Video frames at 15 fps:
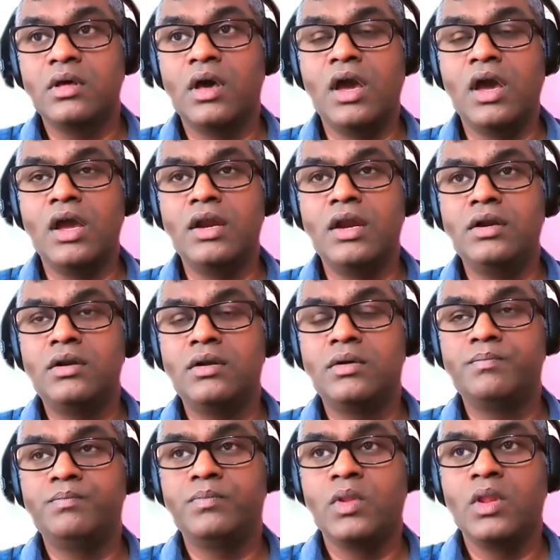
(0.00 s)
and
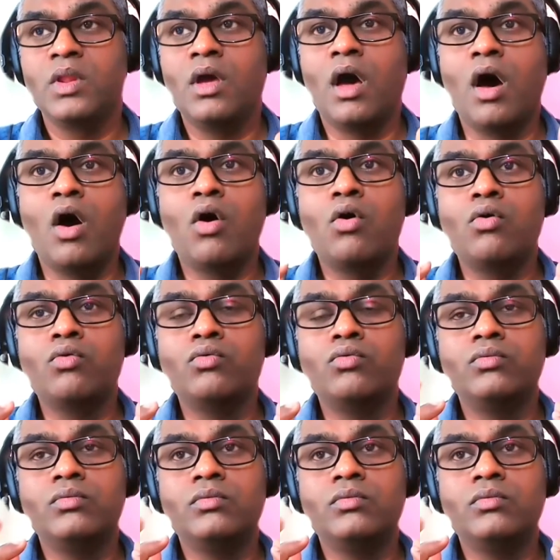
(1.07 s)
how